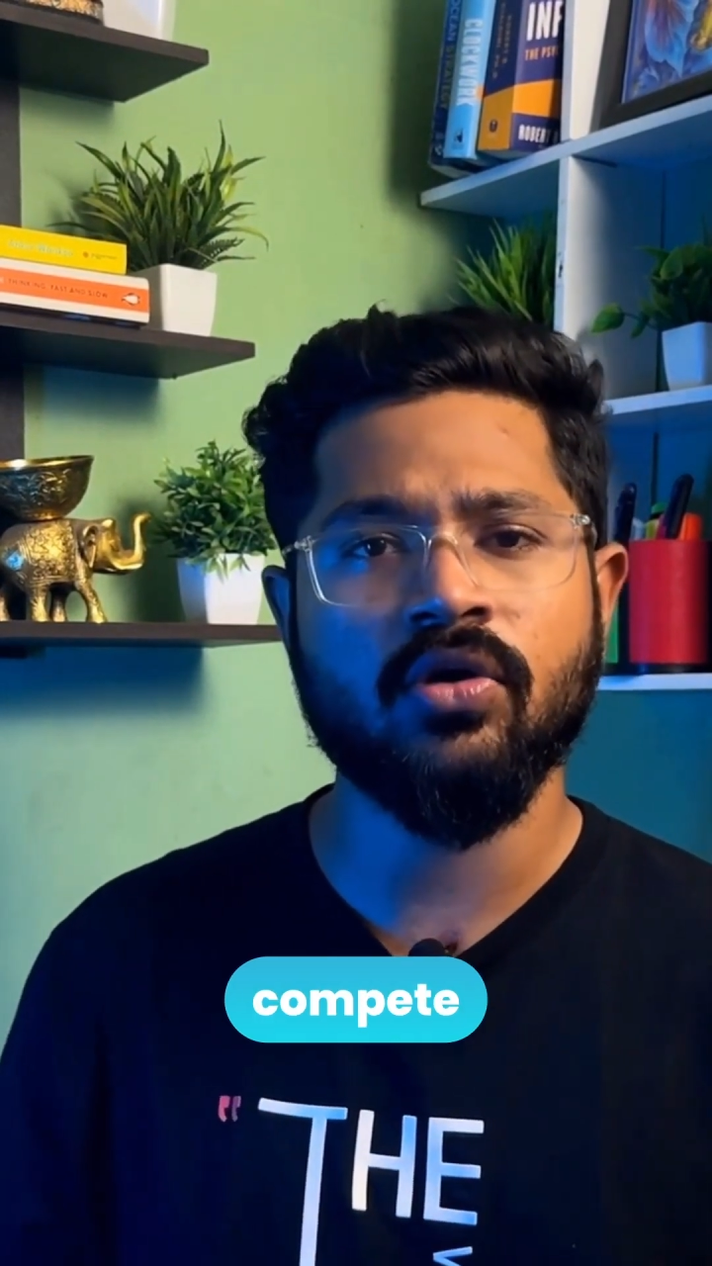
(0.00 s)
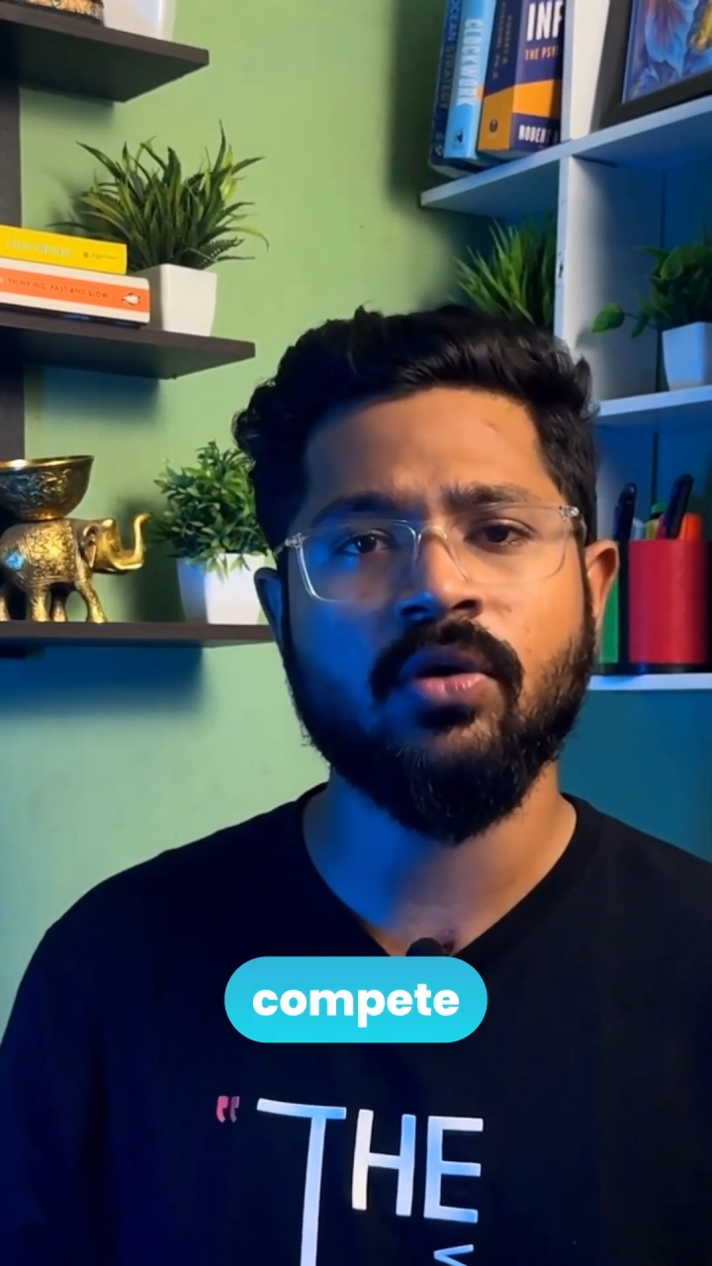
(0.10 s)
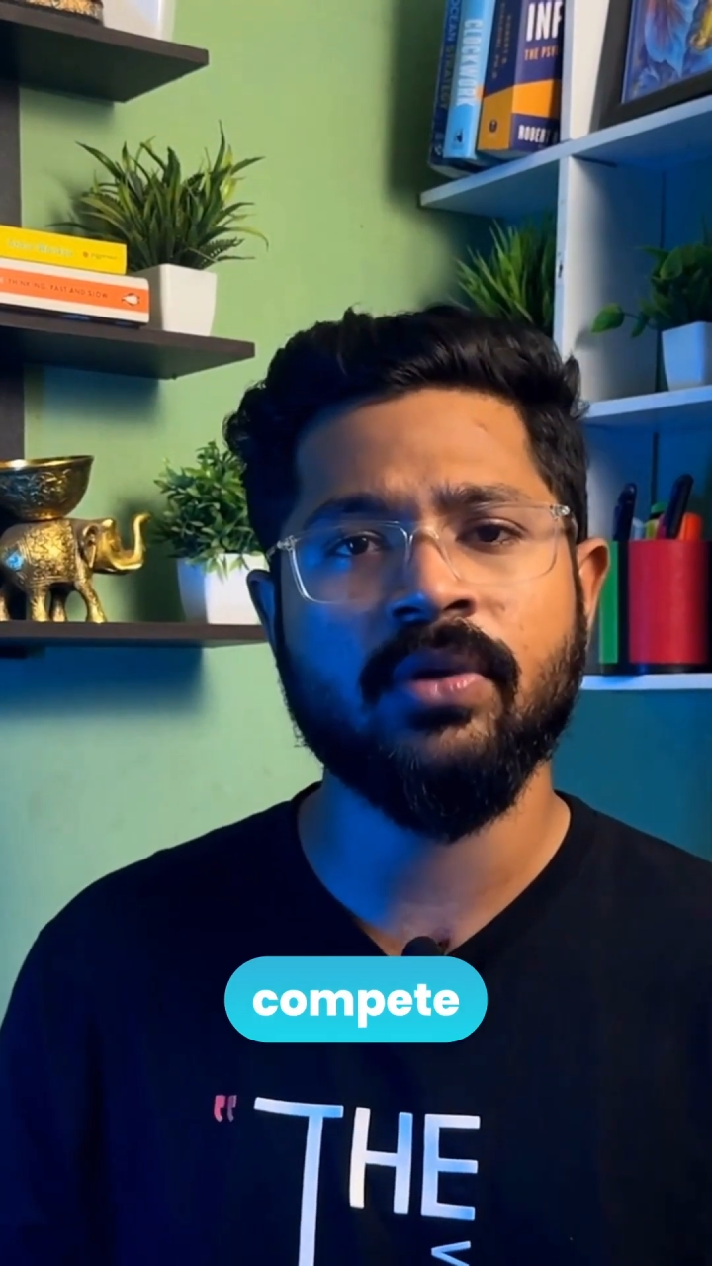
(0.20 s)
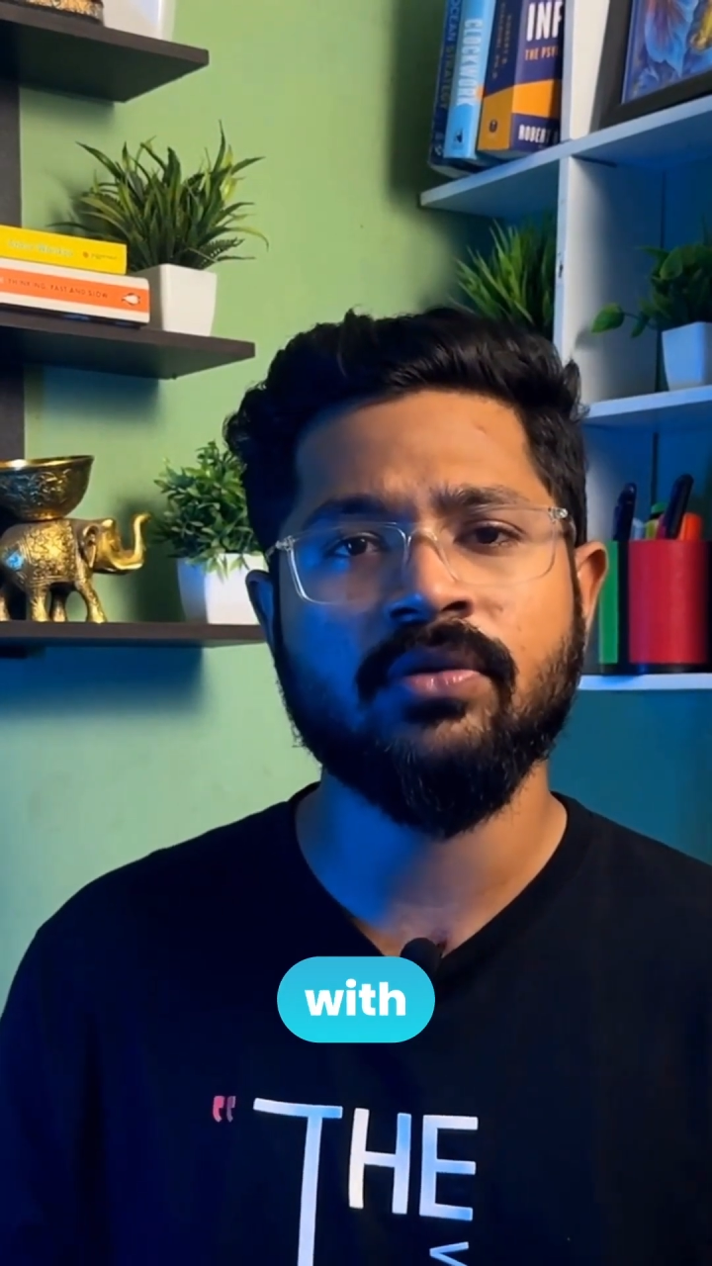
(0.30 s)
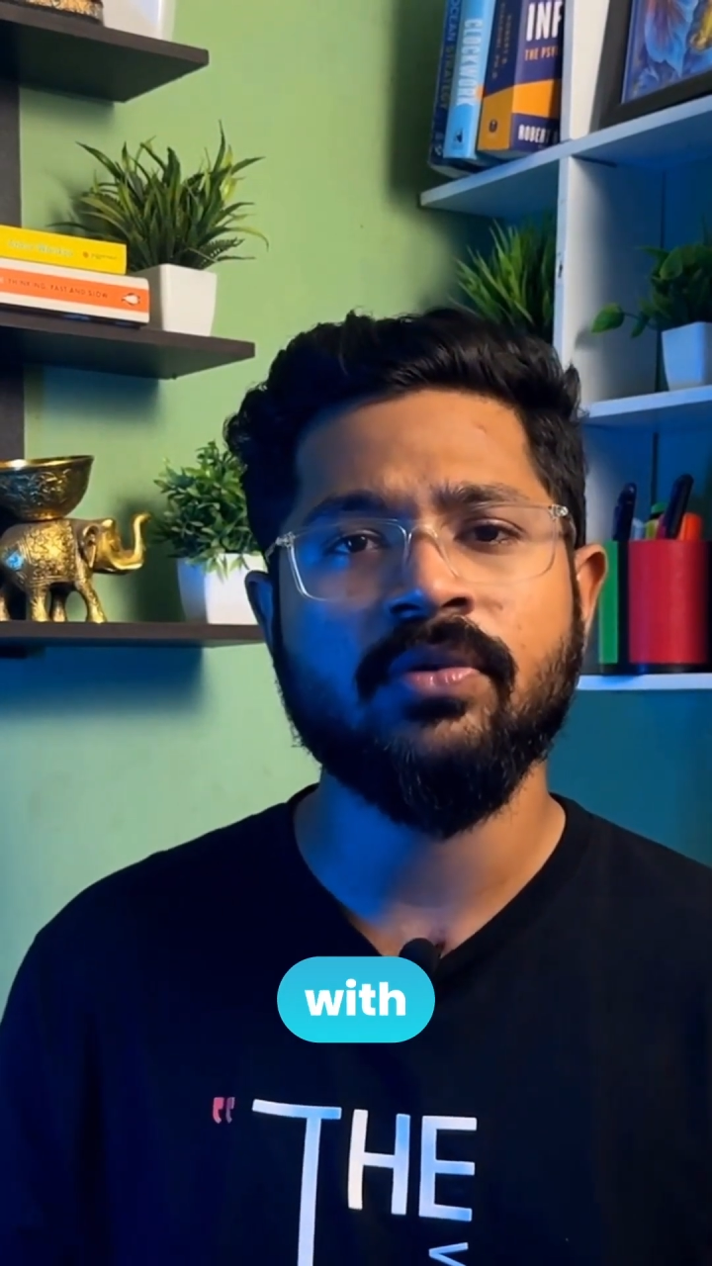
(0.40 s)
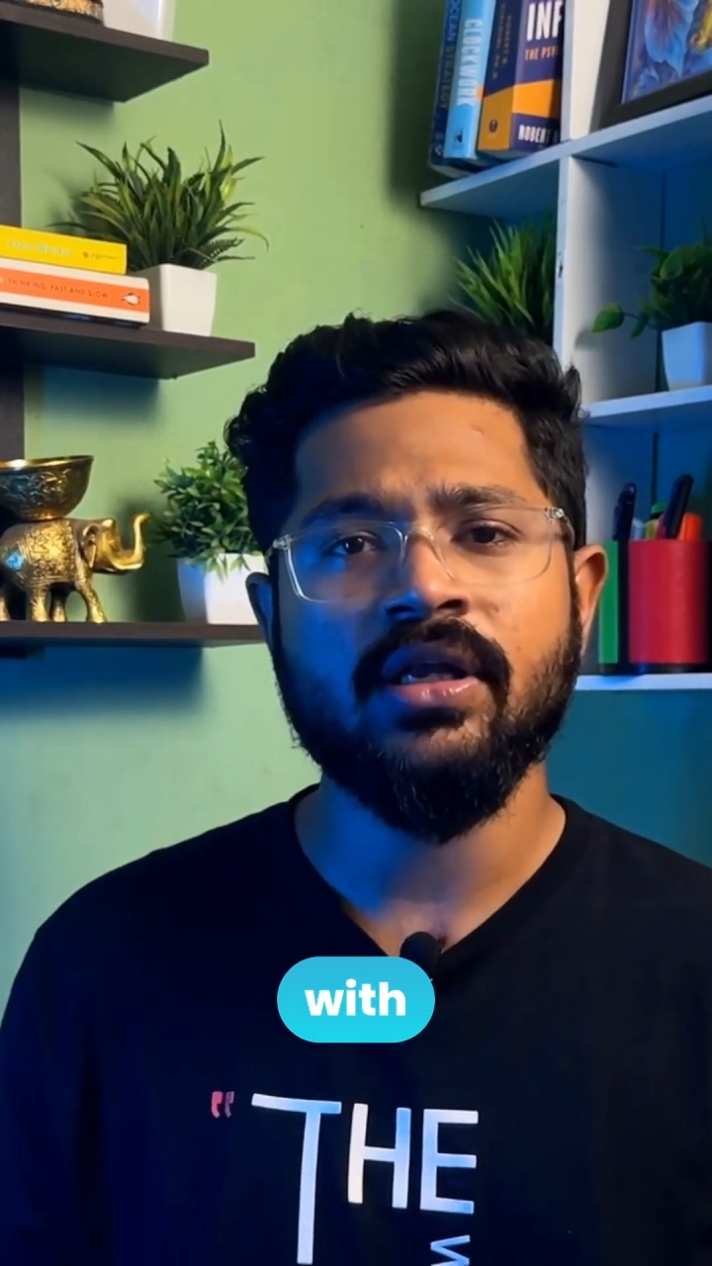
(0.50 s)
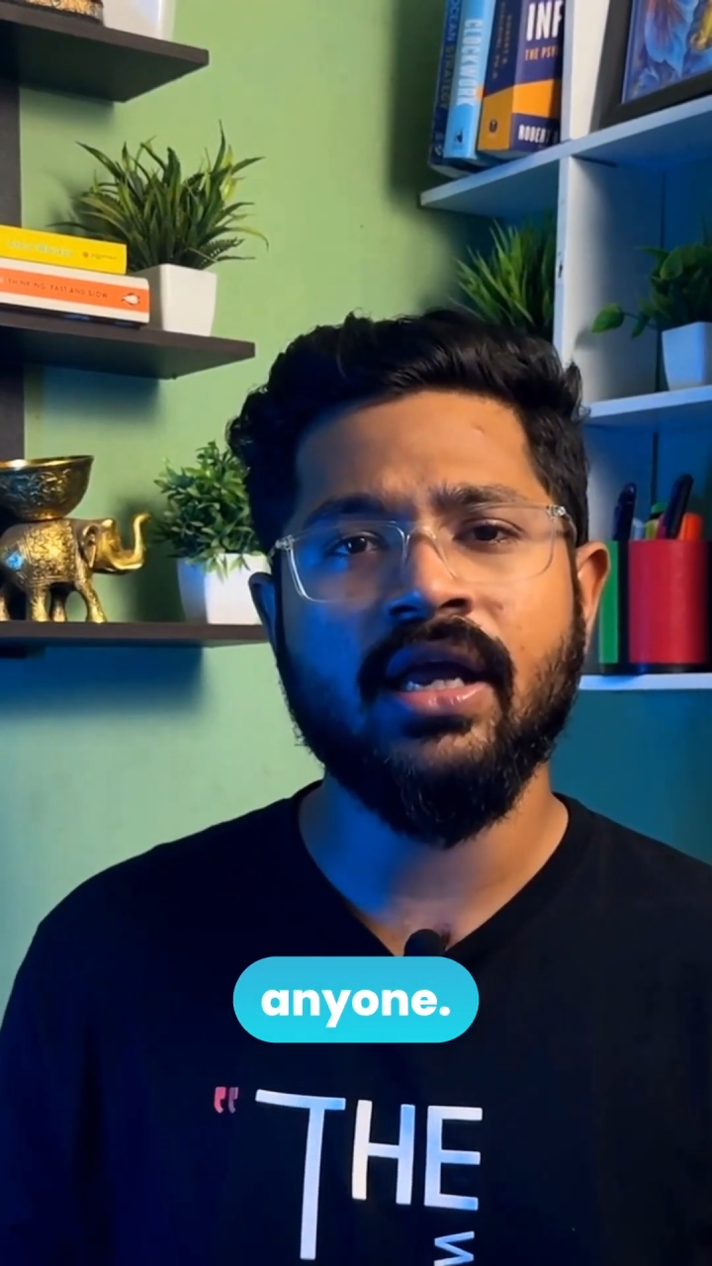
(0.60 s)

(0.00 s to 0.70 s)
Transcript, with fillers: compete with